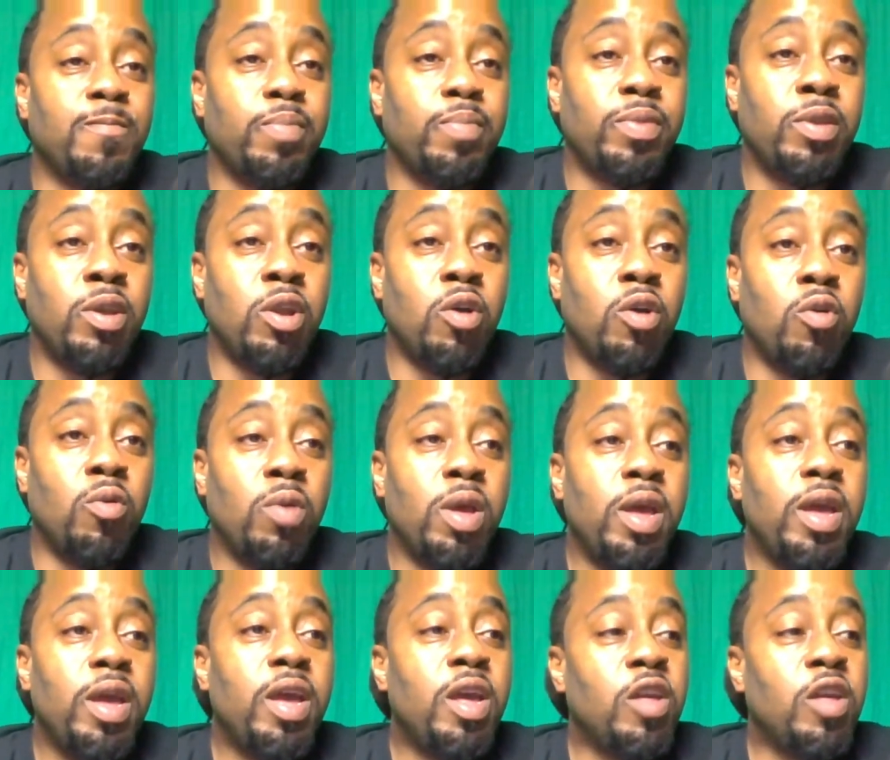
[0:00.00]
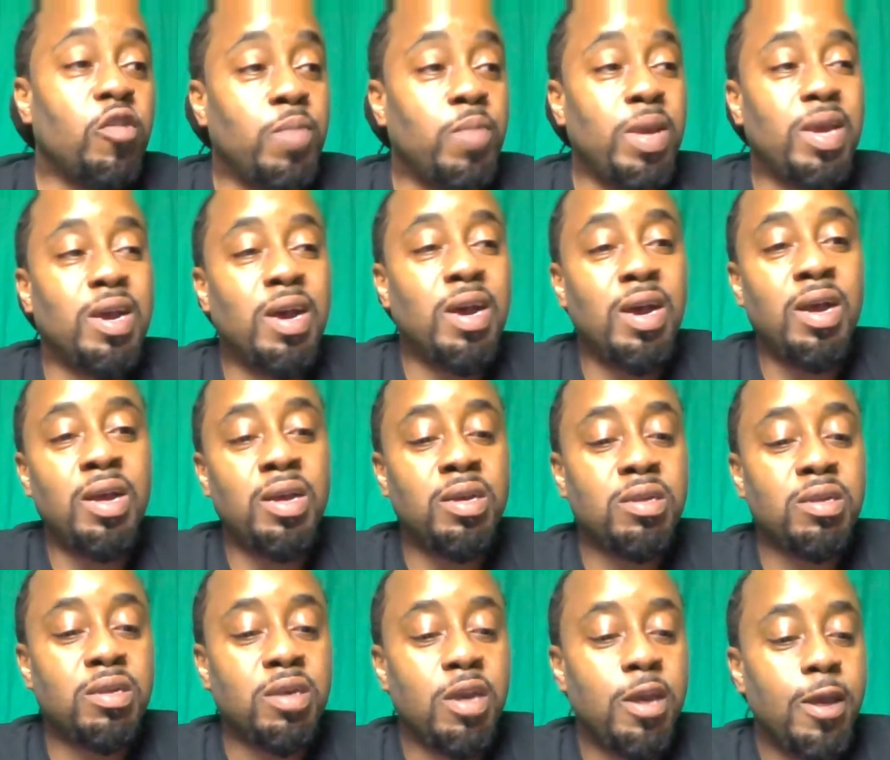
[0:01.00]
You know, is
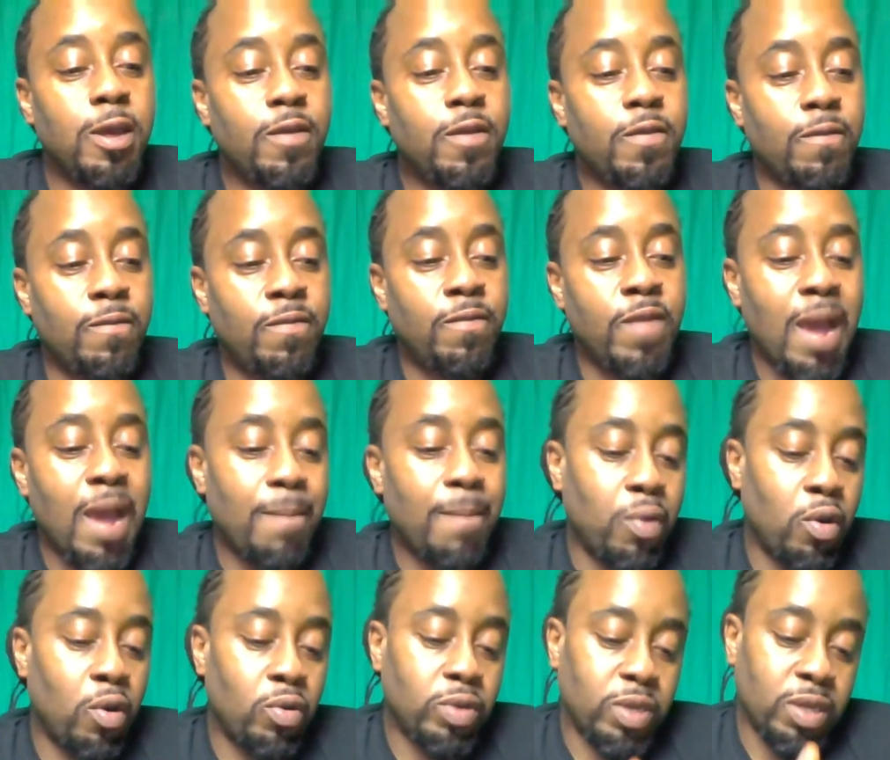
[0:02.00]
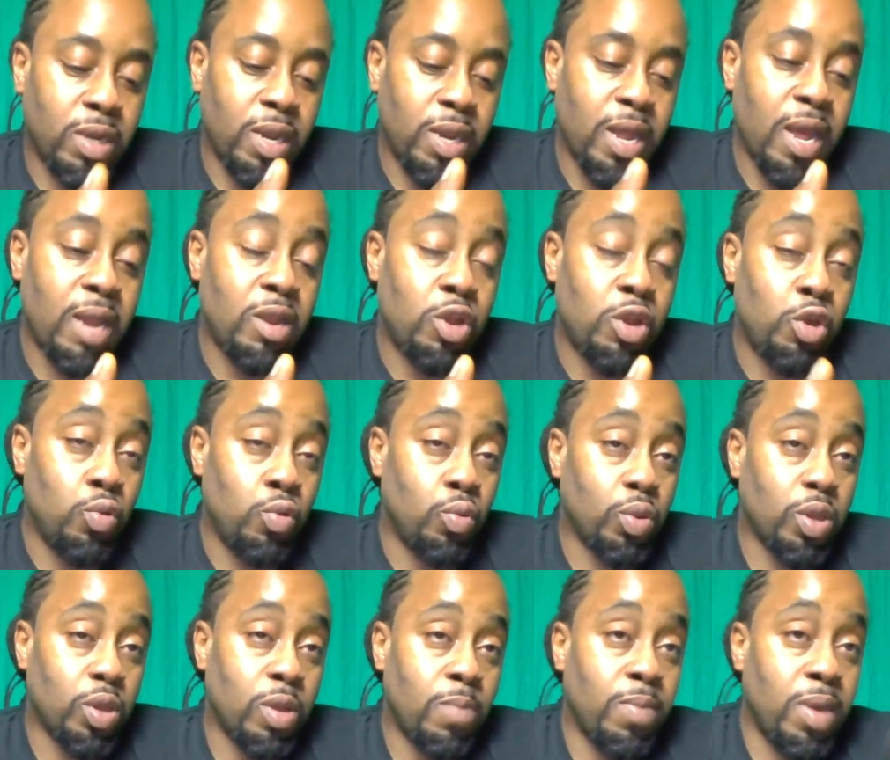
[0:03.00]
because that person that
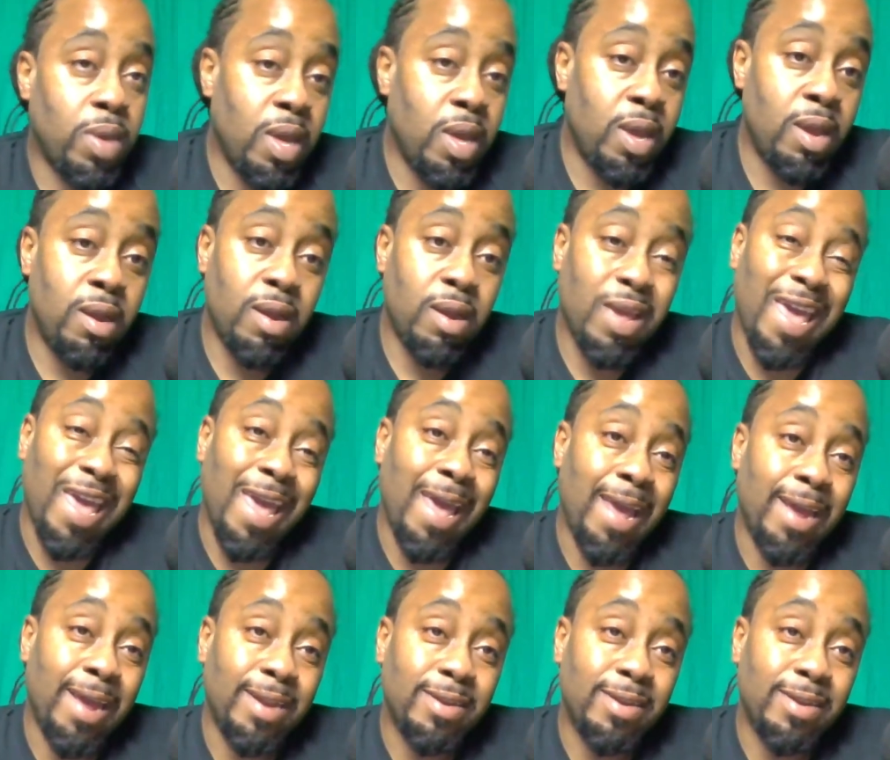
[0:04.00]
used to be here can't.